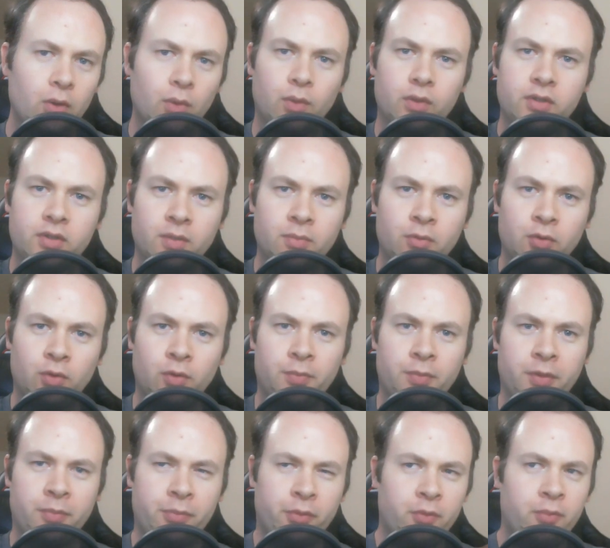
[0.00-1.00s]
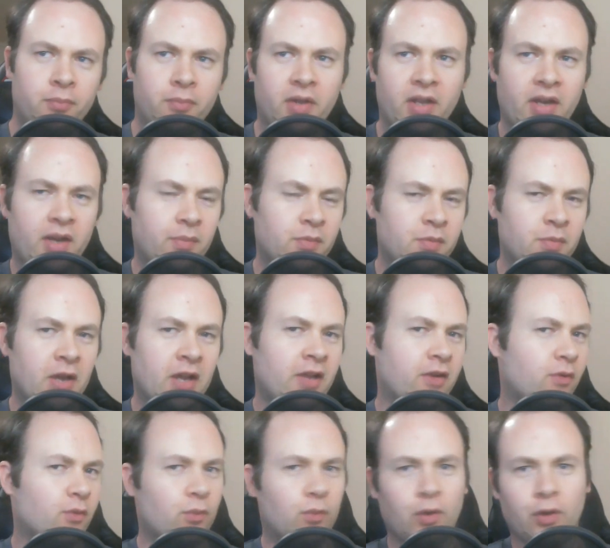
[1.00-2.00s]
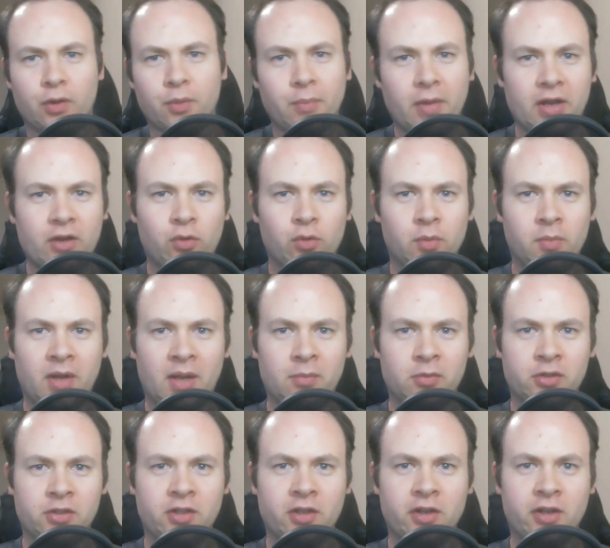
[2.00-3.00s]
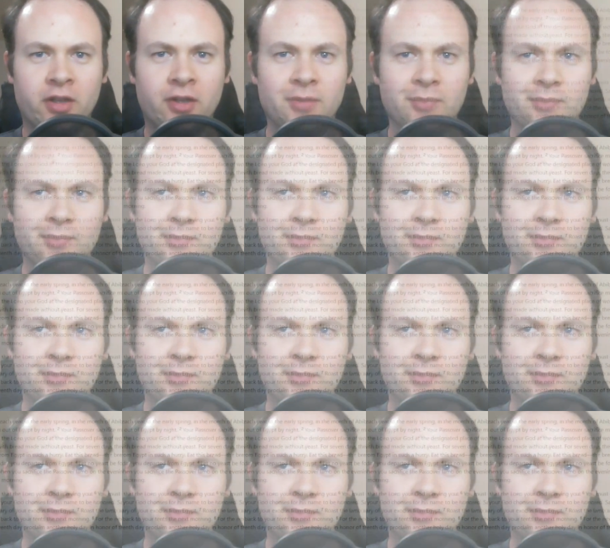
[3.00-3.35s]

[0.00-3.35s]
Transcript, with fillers: What's up, cool people? My name's Matt. Welcome back to our Bible study.